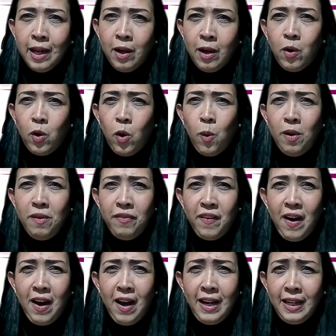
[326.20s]
Now,
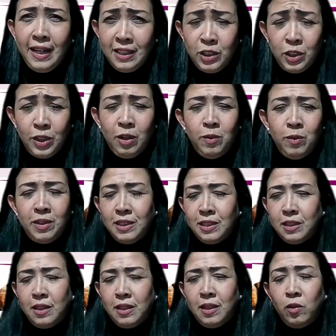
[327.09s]
OFI in general
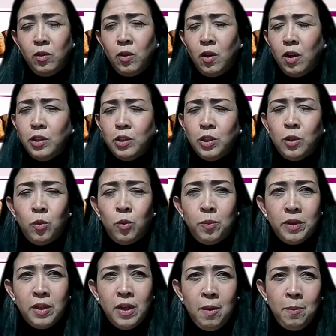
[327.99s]
is a large
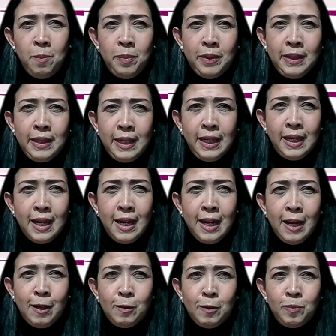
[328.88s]
global company,
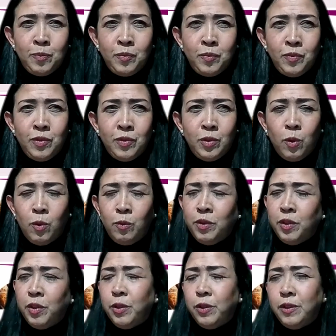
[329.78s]

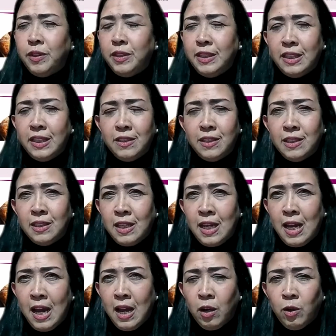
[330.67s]
over 30 years in
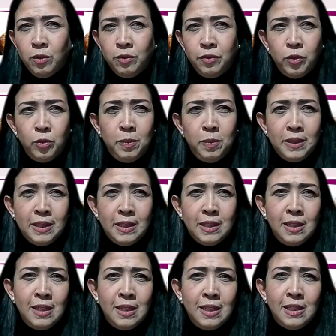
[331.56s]
the agri-food
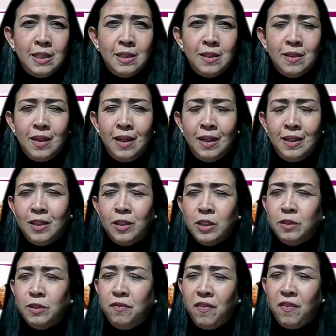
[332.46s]
business. And
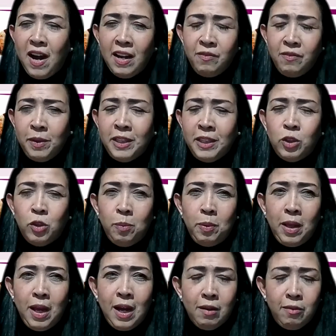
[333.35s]
there's 5 major
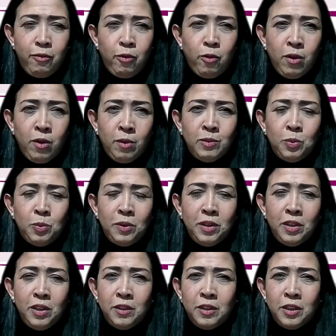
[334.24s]
platforms
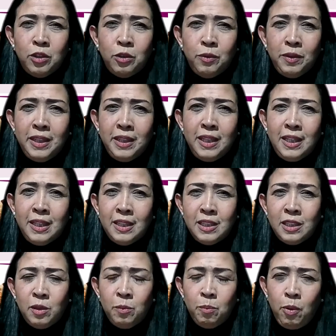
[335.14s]
where they're
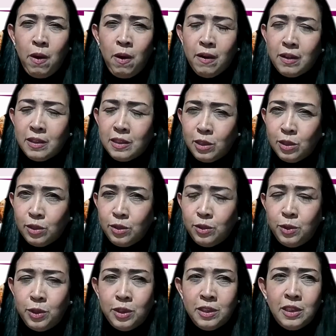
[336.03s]
ingredients and product
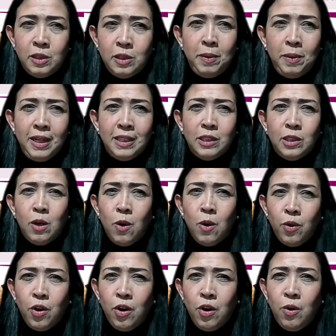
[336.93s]
solutions based:
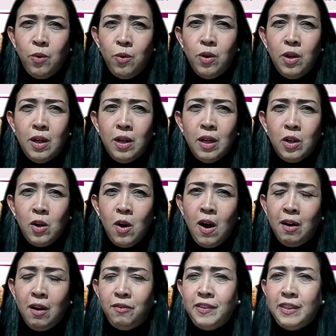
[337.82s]
cocoa,
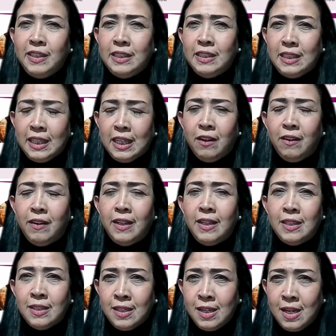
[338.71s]
coffee,
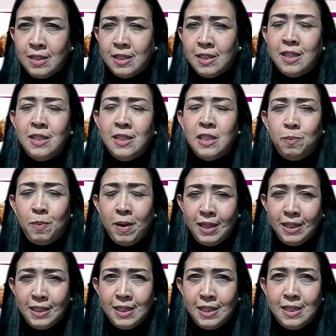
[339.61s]
dairy, nuts, and
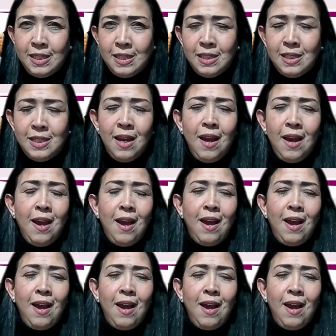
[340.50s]
spices.